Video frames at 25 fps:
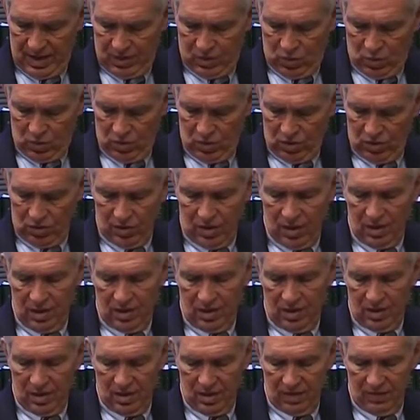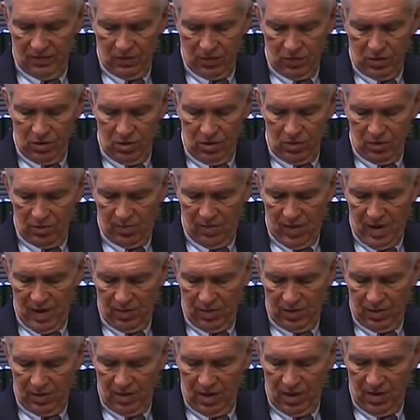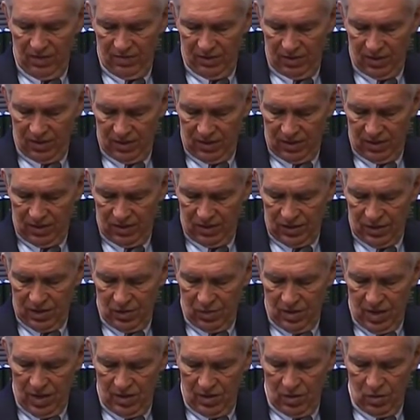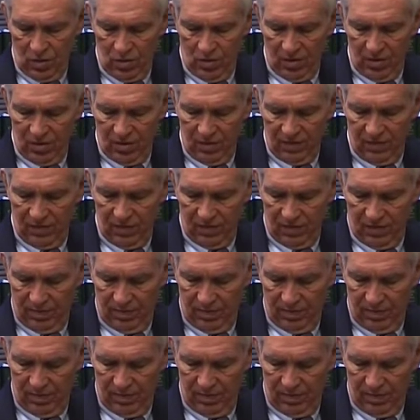worked in for a newspaper in Covington, Tennessee, right north of